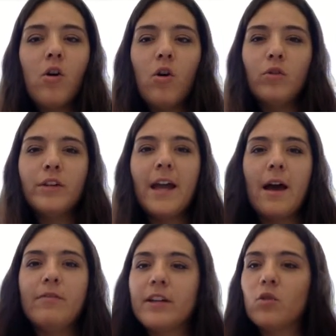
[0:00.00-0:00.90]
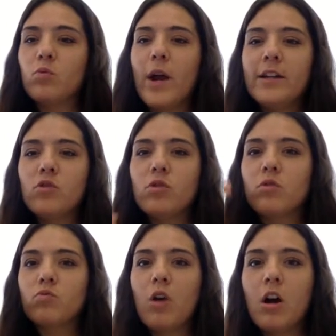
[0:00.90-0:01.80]
only have like a right or
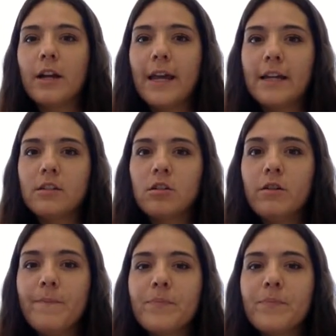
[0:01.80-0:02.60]
a wrong answer,